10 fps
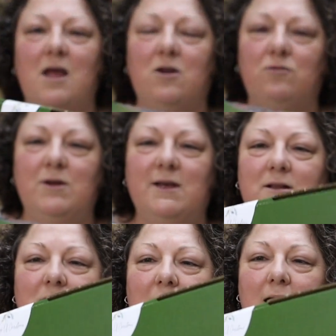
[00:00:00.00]
It's like a
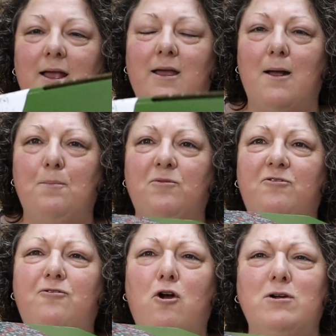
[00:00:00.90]
real
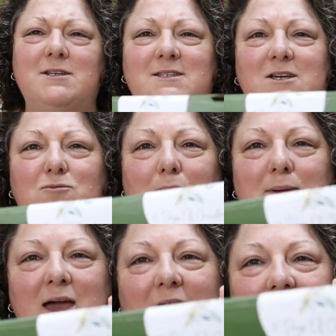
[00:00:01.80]
foresty or
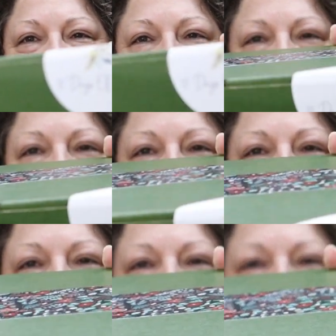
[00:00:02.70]
maybe a hunter
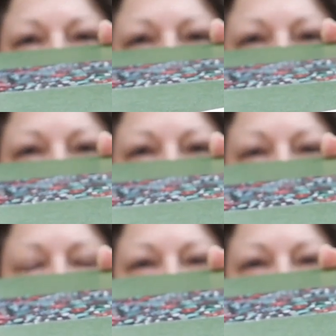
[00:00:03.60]
type green.
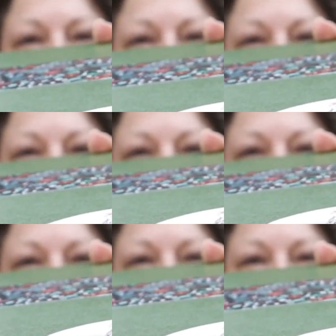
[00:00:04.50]
And then
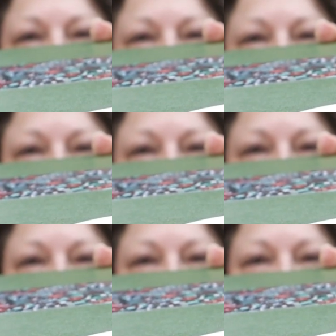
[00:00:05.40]
there's our little
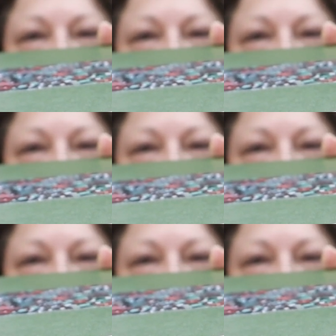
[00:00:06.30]
sticker.